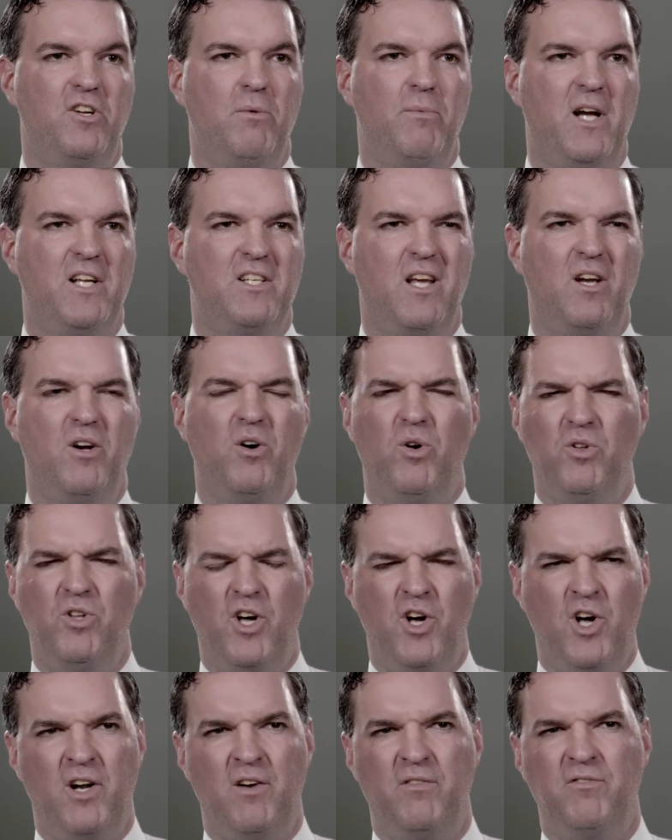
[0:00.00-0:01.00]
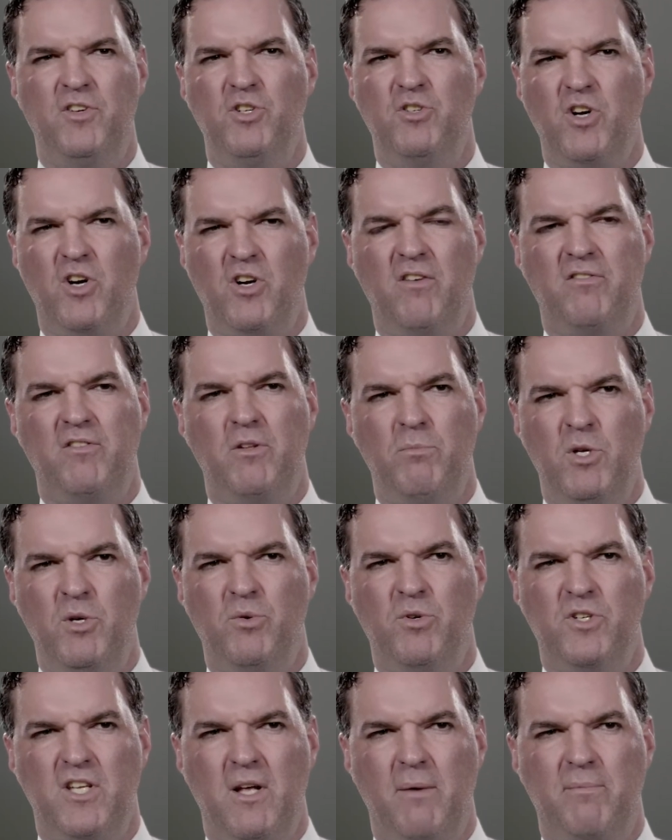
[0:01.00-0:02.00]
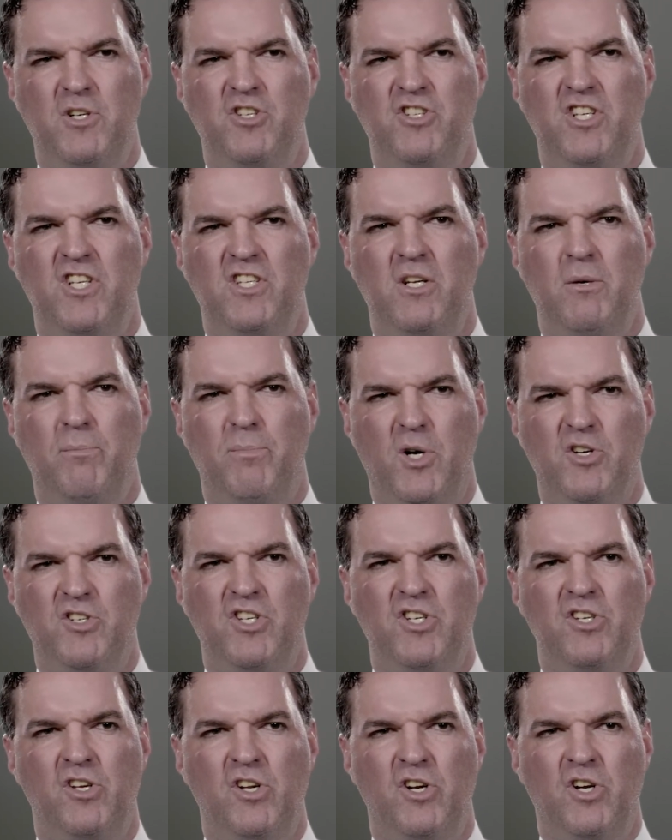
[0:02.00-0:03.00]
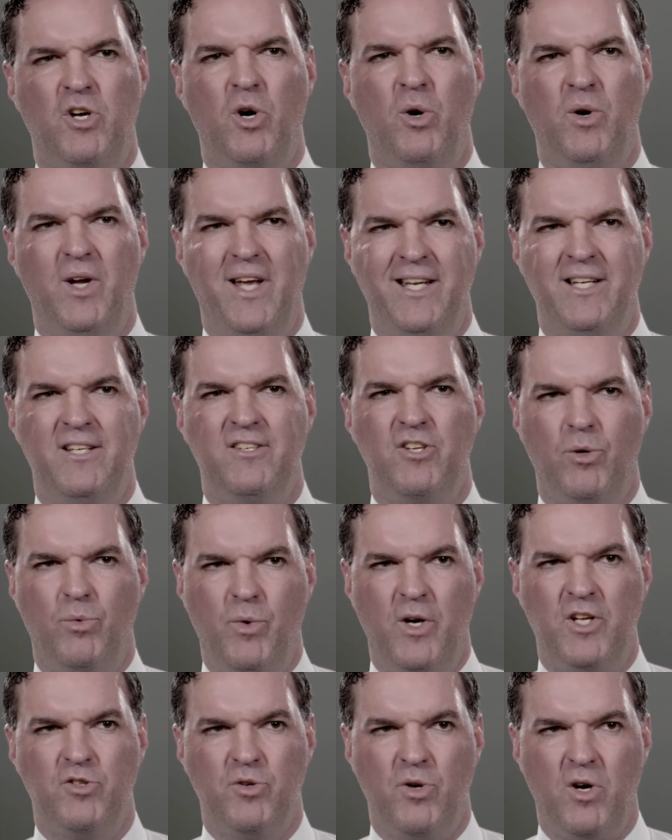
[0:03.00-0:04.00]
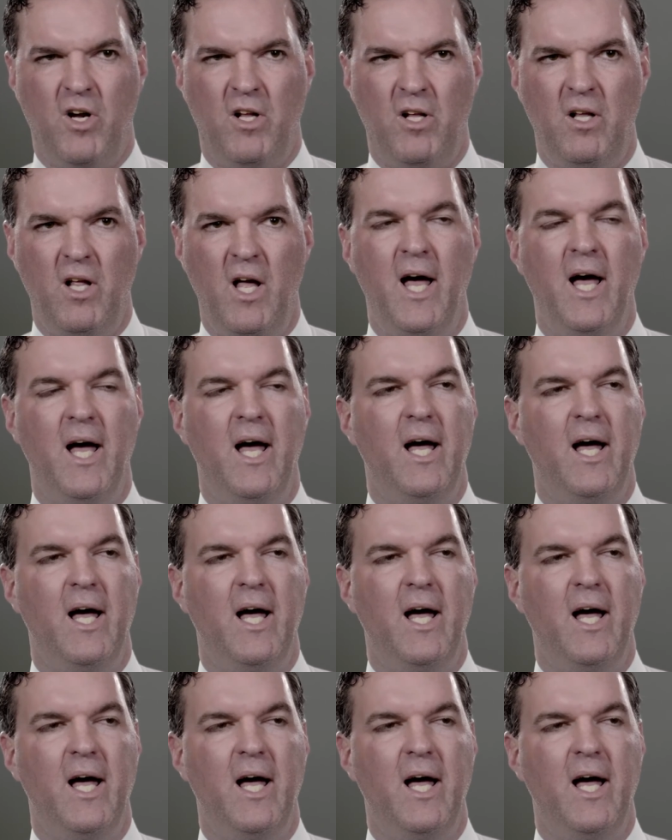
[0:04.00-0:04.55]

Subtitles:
you might say, hold on, if you turn off the mu receptors, isn't a person gonna go into withdrawal?